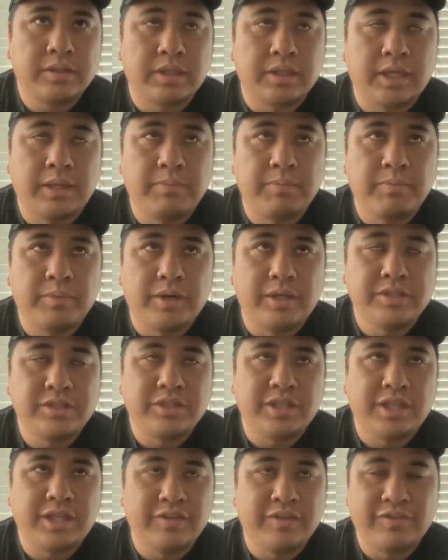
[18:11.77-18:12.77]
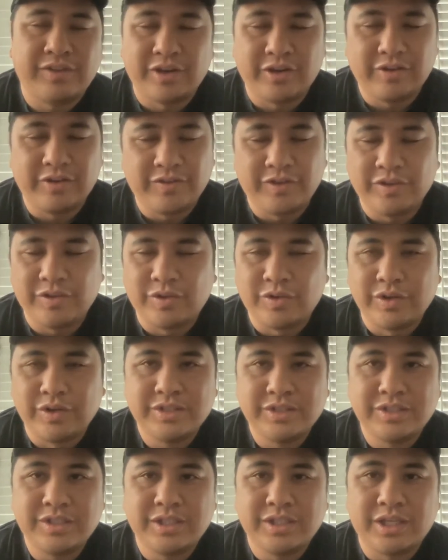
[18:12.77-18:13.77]
I watch a lot of Gary Vee, of
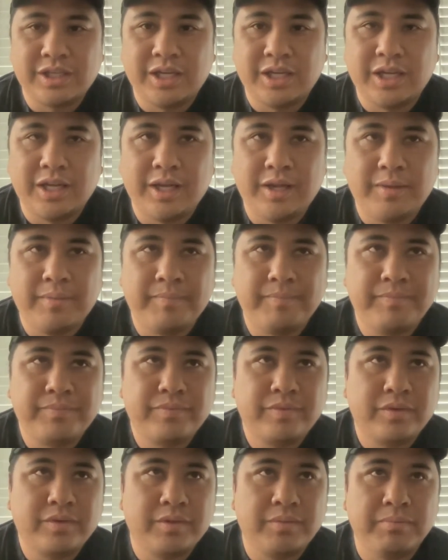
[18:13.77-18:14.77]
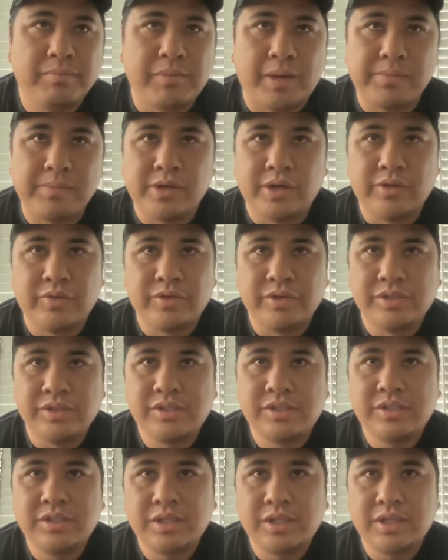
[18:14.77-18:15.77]
course. Um, Bobby
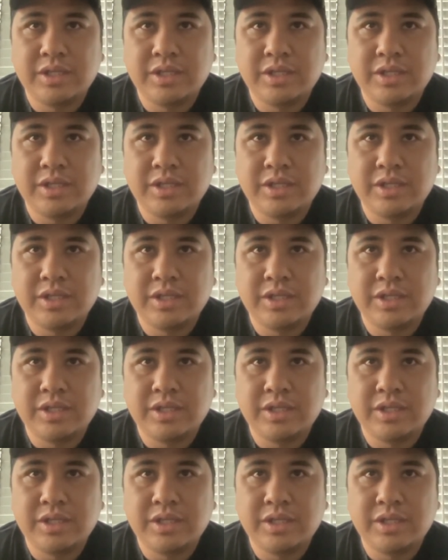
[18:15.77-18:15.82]
Hundreds.